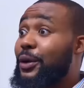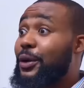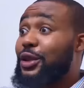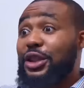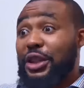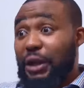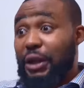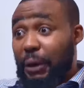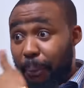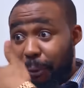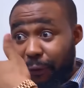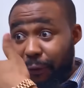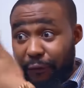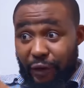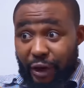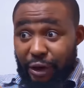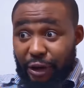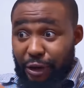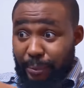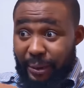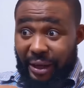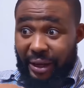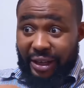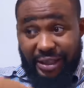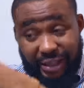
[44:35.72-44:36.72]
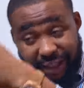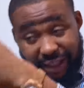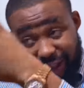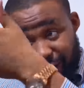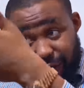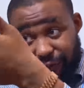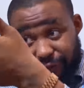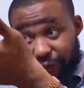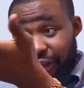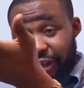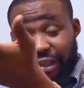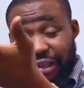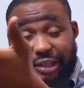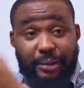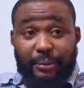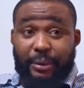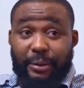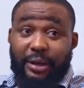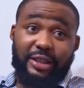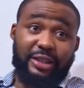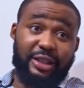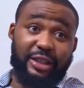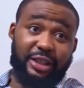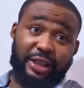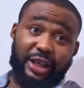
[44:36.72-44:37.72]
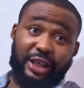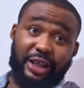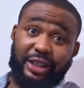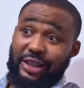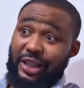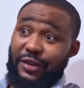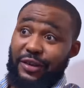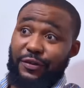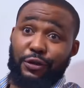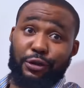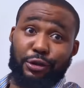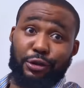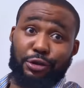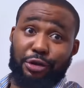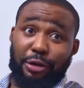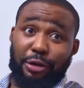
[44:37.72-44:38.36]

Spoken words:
person. You prefer the manager. You're following the manager. Now he's giving you